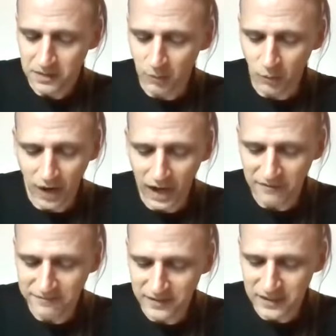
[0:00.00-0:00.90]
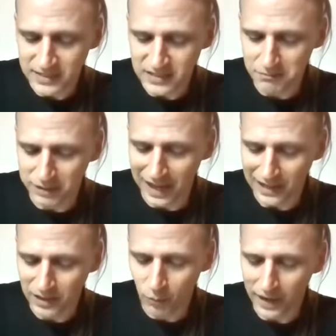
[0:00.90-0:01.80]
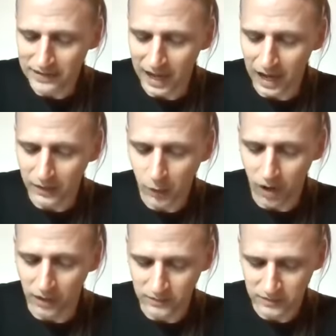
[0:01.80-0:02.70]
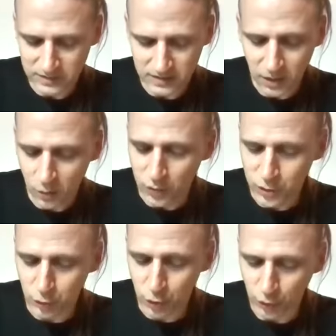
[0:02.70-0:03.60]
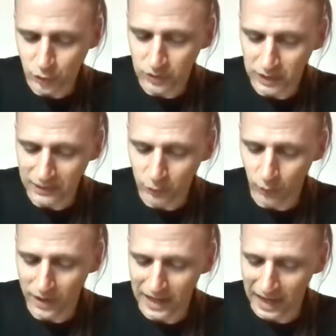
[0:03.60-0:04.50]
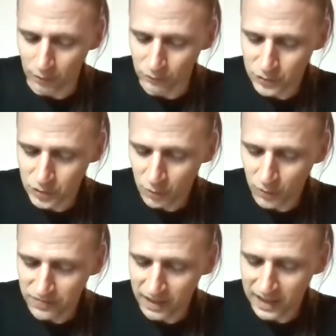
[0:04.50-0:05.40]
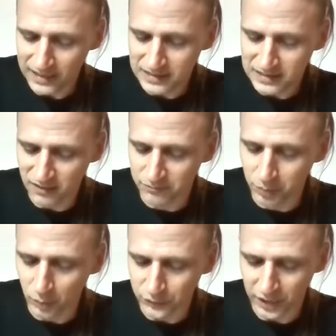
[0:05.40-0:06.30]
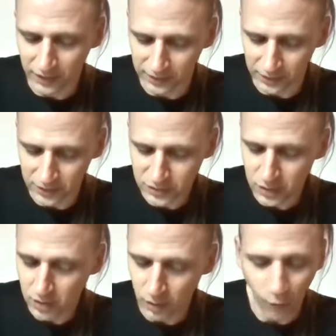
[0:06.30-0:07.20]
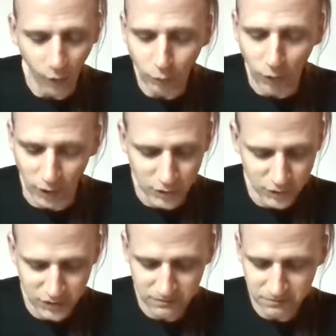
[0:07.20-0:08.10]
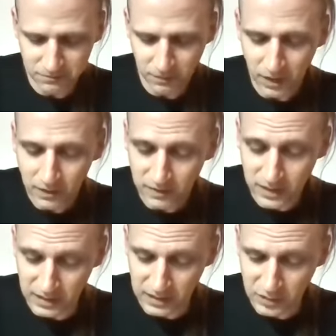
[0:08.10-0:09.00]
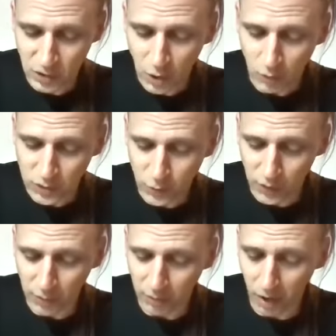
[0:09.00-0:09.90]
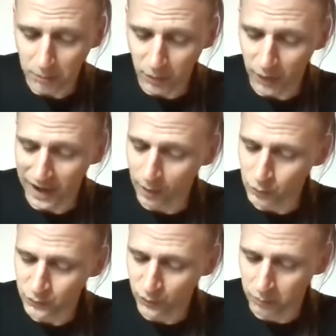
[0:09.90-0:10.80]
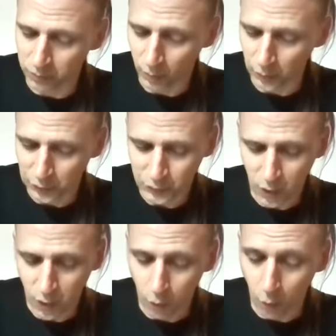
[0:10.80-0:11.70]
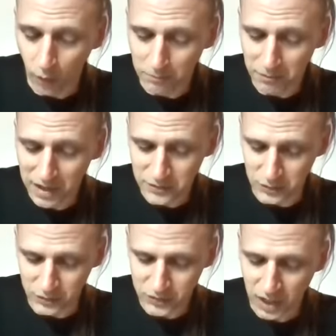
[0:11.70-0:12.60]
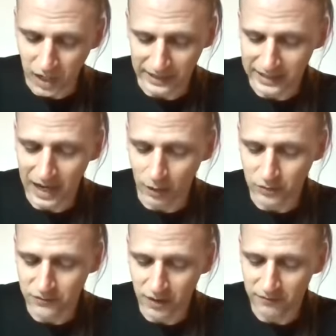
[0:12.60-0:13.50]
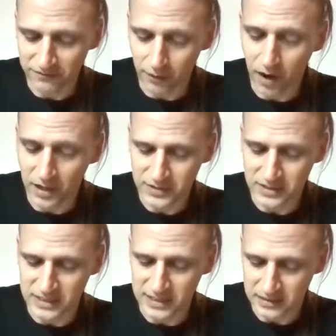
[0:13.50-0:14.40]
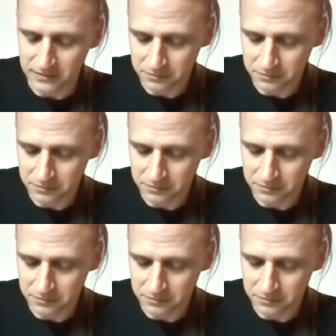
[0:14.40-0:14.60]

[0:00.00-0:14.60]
They were half a dozen black and white alouans, which looked like greyhounds with the heads of bull terriers, or worse. These, which were the proper hounds for boars, wore muzzles on account of their ferocity.